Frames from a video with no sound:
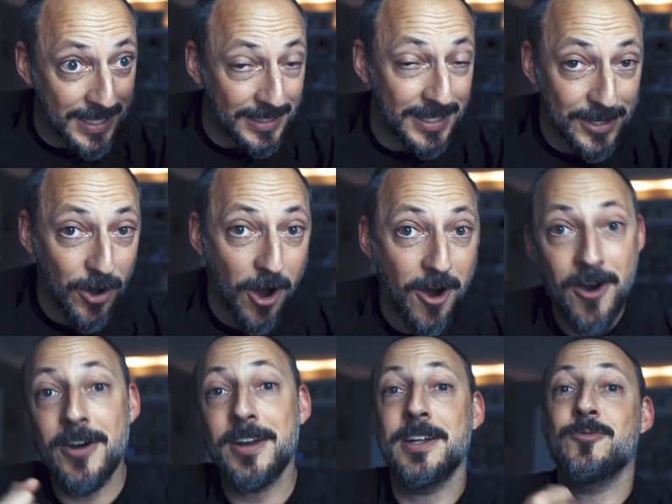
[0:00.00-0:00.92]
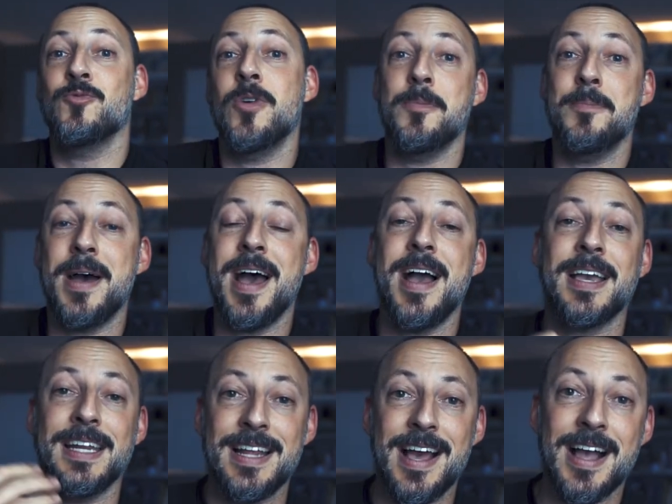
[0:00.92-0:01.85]
click on and run
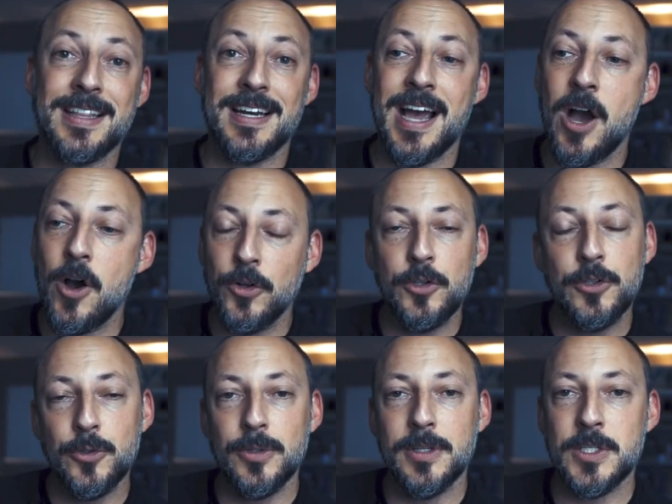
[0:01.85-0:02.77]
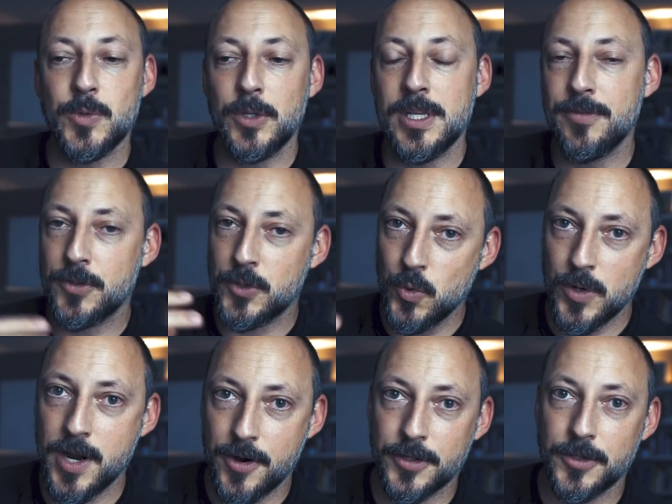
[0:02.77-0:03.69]
back and act it out. How do you do this when you have two
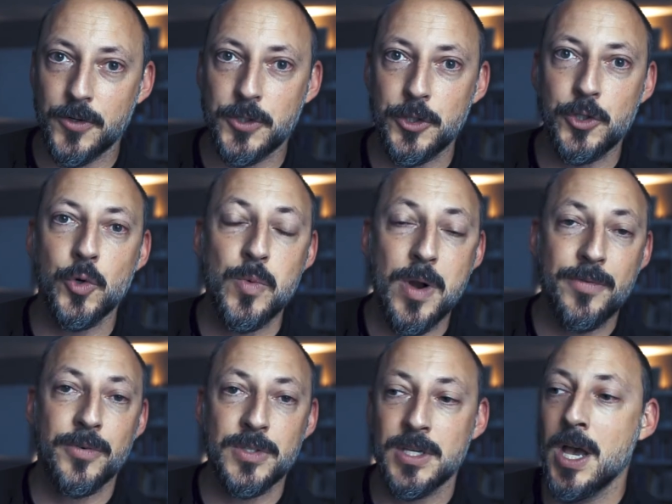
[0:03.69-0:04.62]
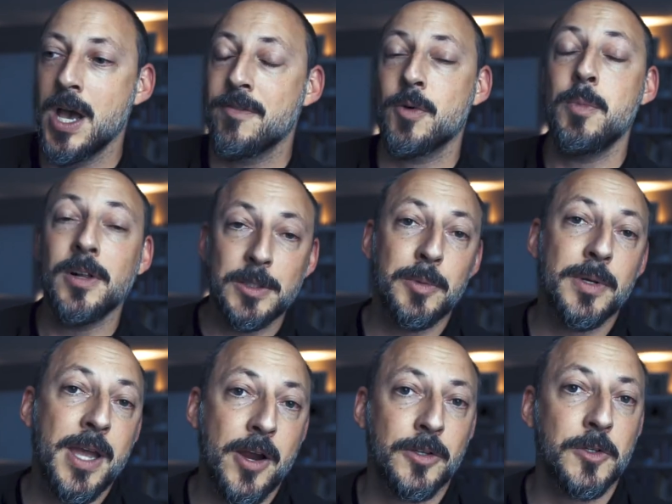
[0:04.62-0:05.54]
characters? You shoot reference for multiple
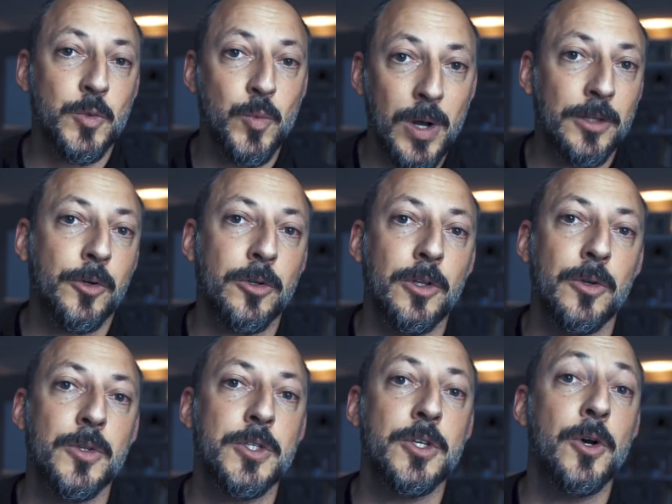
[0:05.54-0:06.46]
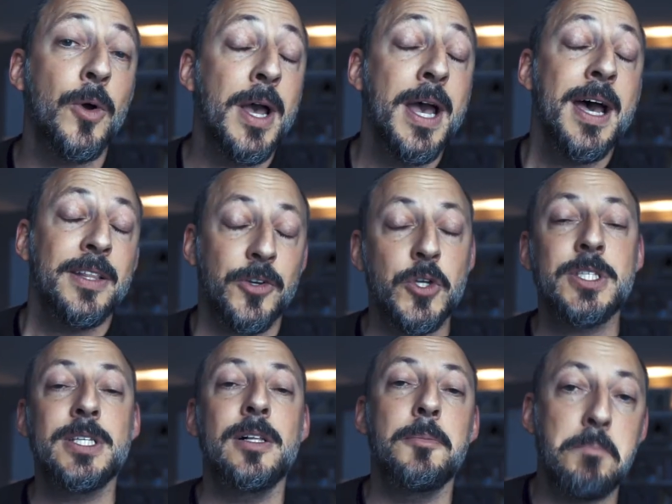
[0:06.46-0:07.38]
characters while you're alone. So there's
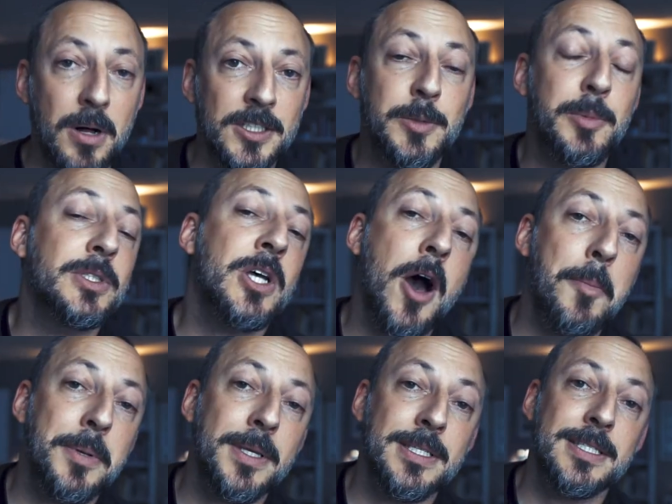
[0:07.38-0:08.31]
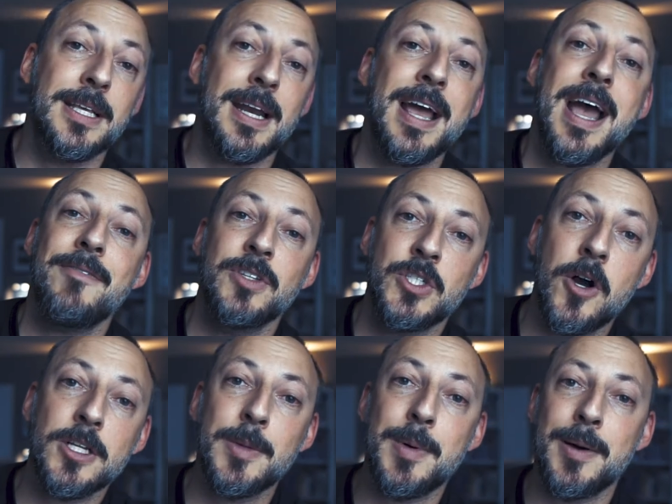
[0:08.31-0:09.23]
still multiple topics that I haven't
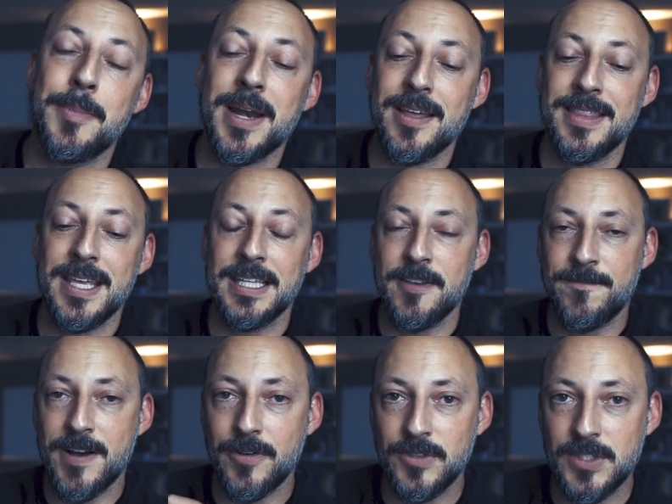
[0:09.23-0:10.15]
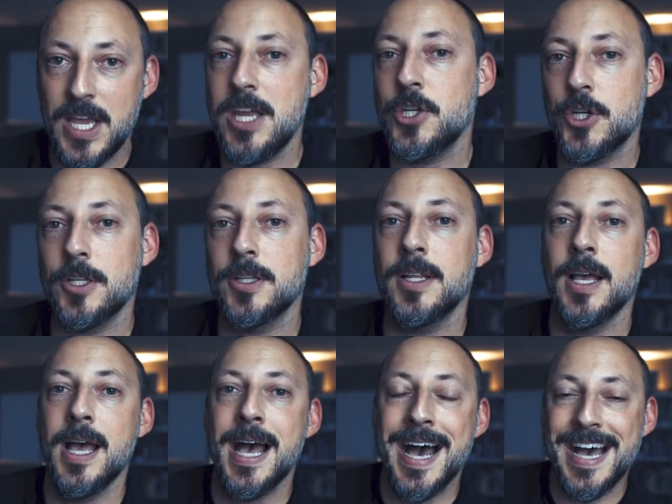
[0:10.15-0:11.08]
talked about, but I think the foundation
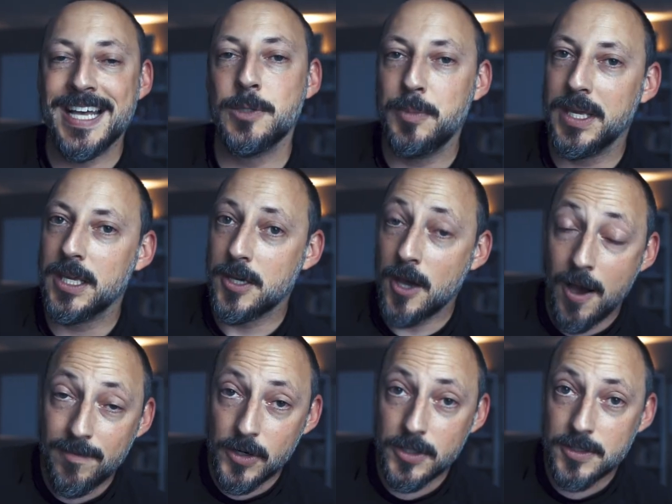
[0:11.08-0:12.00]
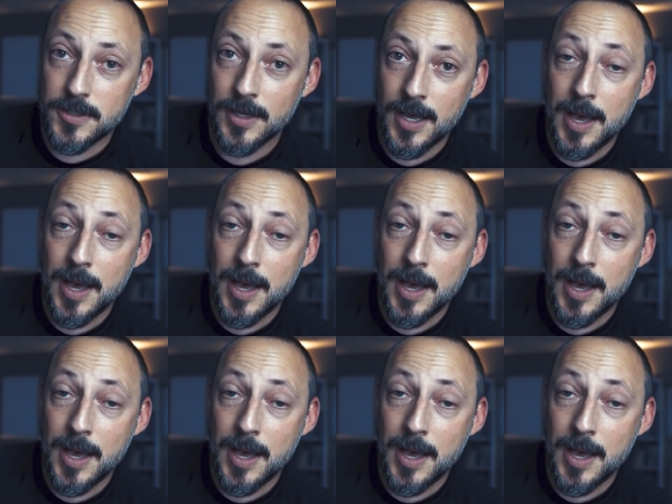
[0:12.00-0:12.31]
has been covered.